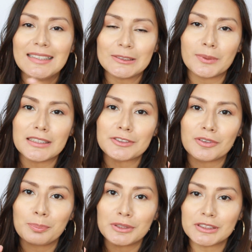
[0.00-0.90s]
This one is
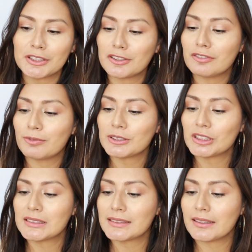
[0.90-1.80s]
from Preserve, which
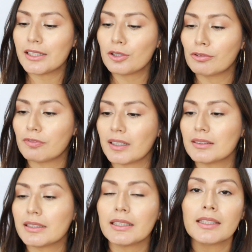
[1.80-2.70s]
is an
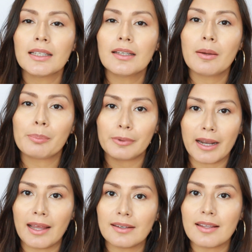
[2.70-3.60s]
eco-friendly
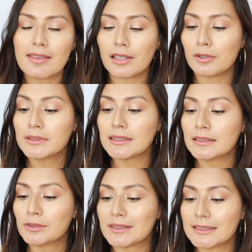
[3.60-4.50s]
brand that
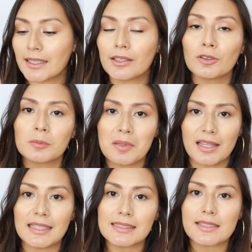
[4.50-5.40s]
uses recycled
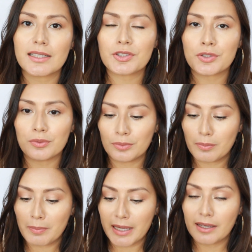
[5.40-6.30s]
plastic to
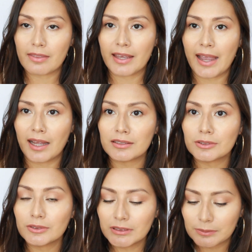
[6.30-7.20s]
make the
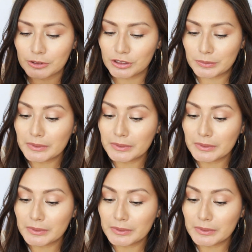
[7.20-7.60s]
handles, which is